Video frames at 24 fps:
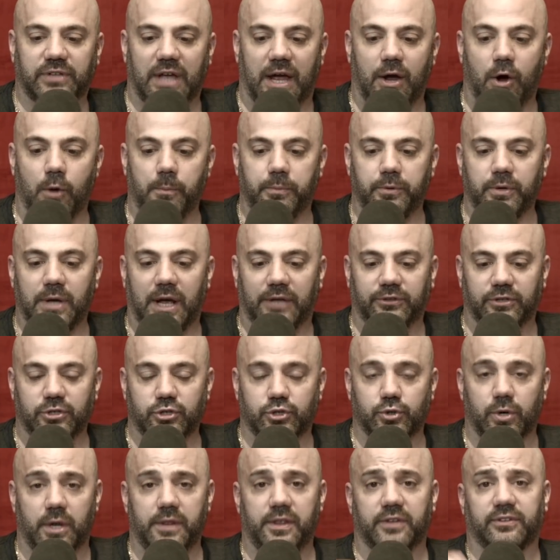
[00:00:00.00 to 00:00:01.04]
I hope you guys
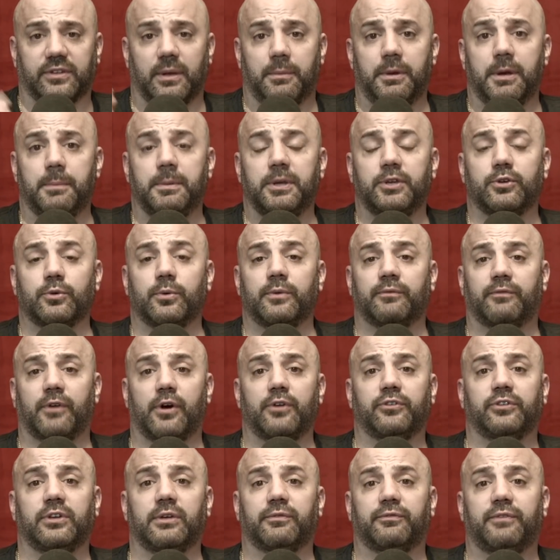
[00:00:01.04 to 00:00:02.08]
enjoy this. I'm going to be doing
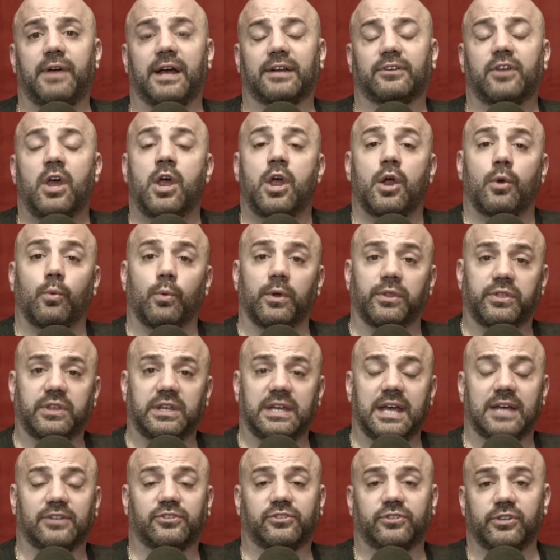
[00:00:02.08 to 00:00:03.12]
Virzi Effects with
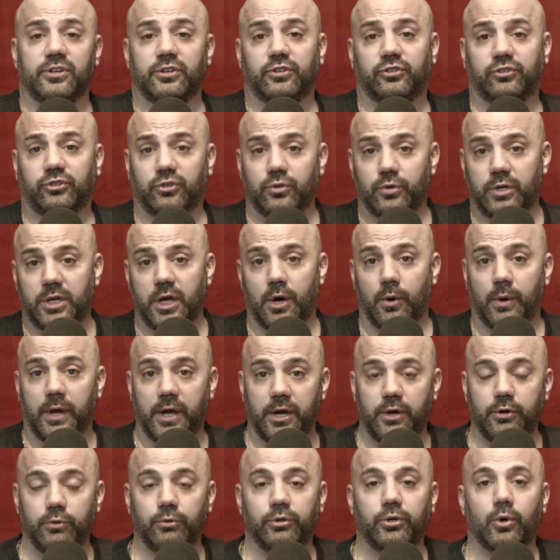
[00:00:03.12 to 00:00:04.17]
guests in a studio
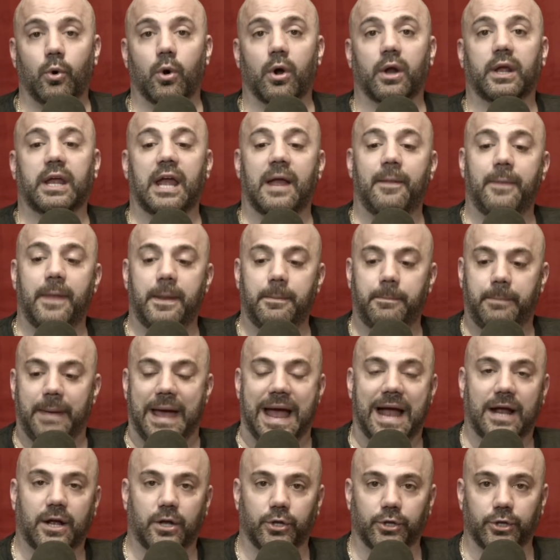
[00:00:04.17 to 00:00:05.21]
in New York, and then
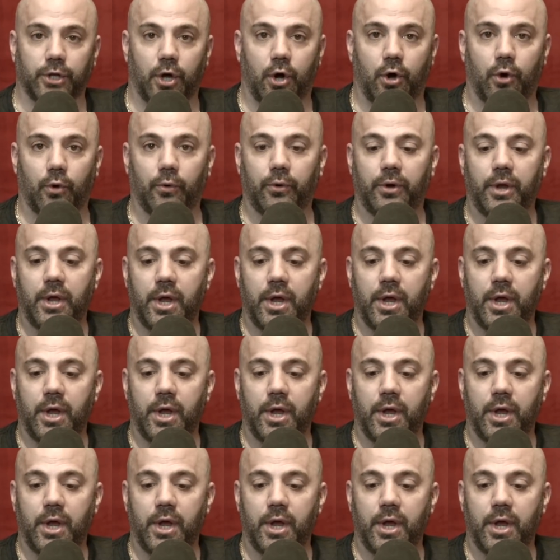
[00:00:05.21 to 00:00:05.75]
back alone